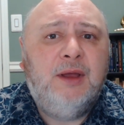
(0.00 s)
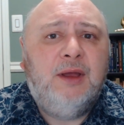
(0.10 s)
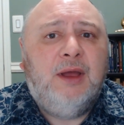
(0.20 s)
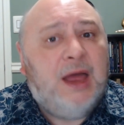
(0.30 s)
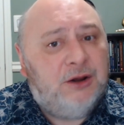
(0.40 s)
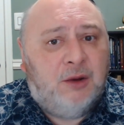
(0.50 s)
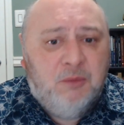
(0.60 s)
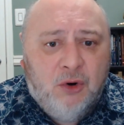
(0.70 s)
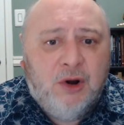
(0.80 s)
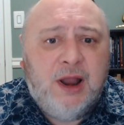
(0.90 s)
and are
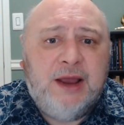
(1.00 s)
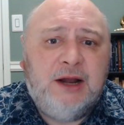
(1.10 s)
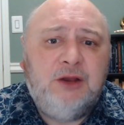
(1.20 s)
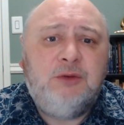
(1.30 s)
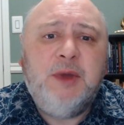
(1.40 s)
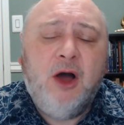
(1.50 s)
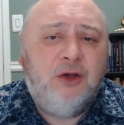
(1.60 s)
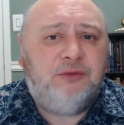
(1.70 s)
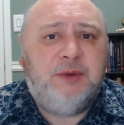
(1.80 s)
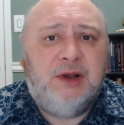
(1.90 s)
more likely to be
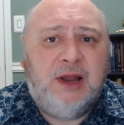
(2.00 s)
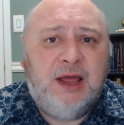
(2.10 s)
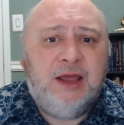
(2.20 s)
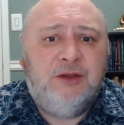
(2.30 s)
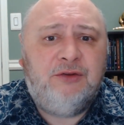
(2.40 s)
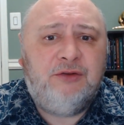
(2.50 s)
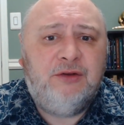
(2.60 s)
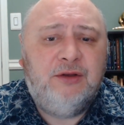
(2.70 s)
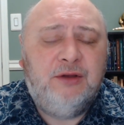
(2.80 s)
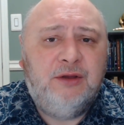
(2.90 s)
hospitalized
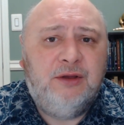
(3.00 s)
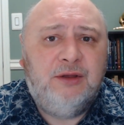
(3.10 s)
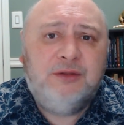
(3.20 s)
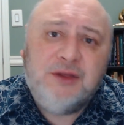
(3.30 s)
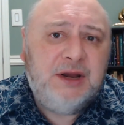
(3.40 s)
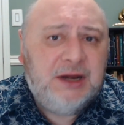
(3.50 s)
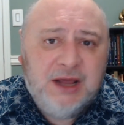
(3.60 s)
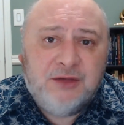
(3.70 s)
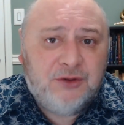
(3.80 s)
than any other